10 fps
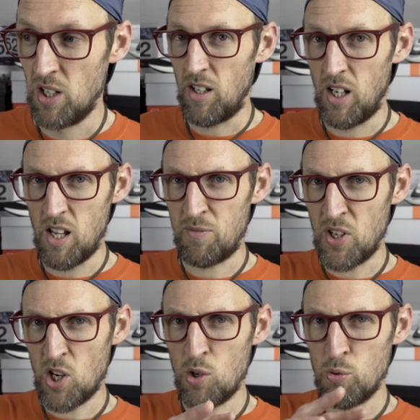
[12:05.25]
I love
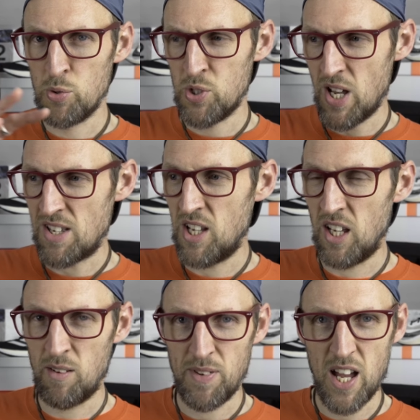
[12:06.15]
the whole
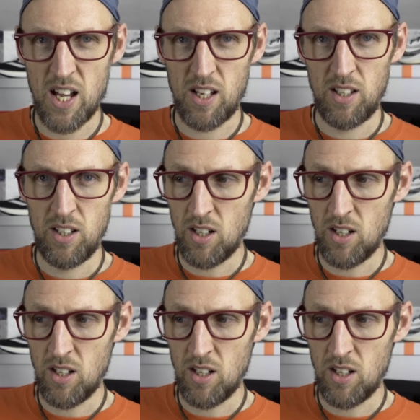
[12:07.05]
setting of that.